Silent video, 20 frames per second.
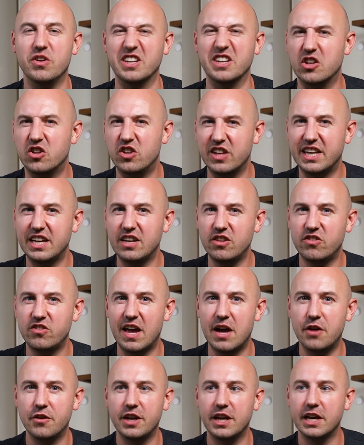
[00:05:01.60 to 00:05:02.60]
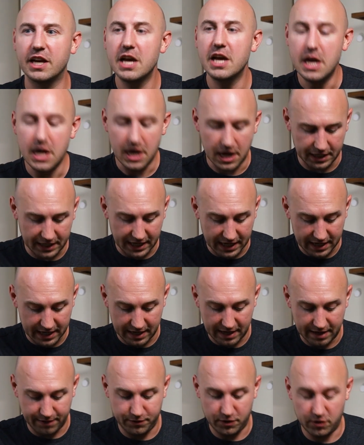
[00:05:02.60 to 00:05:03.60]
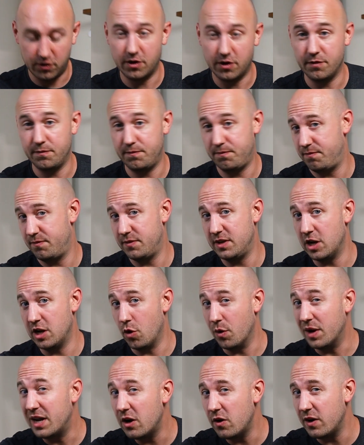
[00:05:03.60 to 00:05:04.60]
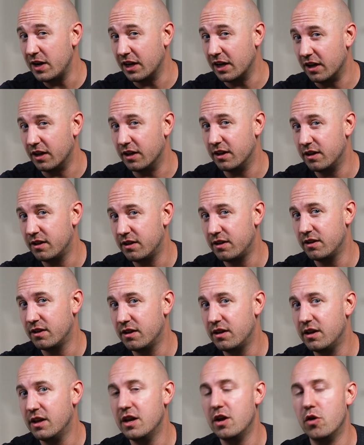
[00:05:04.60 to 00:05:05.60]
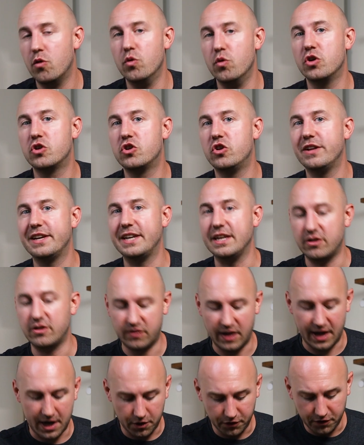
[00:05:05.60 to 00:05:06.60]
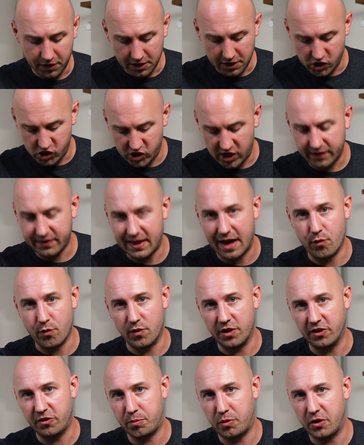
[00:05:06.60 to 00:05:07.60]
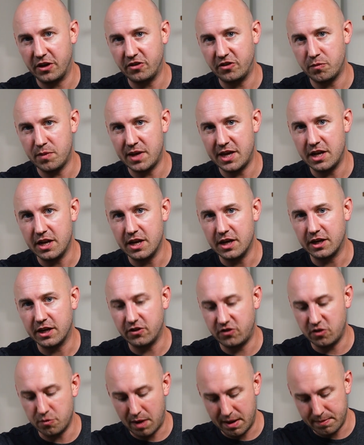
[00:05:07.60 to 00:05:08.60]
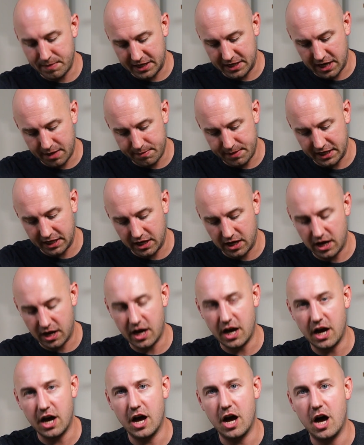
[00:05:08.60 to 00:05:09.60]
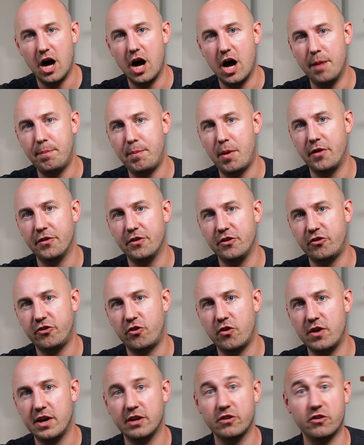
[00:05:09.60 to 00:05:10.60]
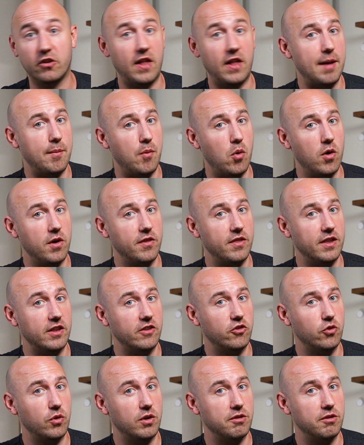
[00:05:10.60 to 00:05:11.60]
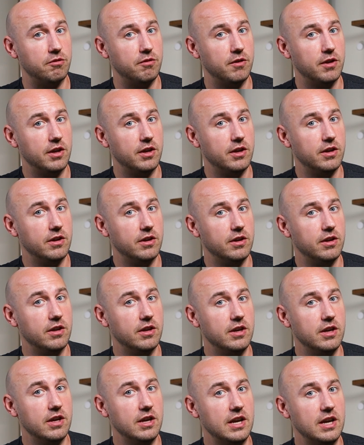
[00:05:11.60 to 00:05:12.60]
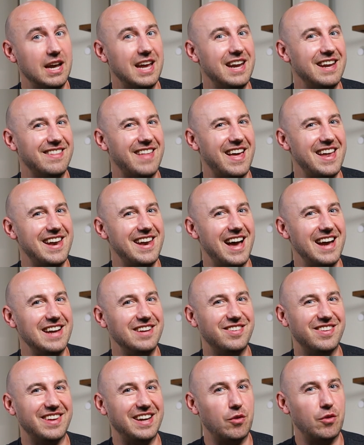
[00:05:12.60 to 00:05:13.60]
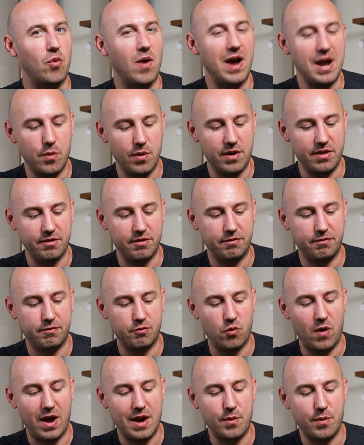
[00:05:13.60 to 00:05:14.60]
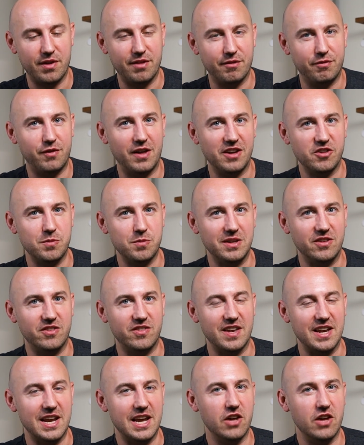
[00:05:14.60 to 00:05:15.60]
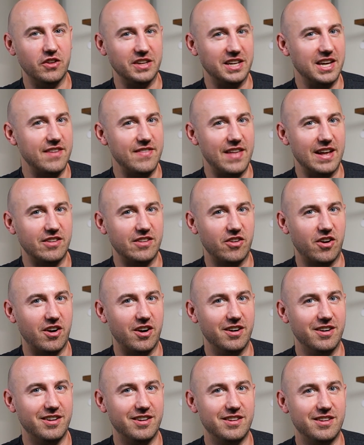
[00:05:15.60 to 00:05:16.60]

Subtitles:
clicky sounding. Again, if you're, hearing a real clicky sound, check that wrist placement, because you might be coming up on the strings a lot more than sort of hitting that nice, like right where the flesh meets the nail. Again, that's our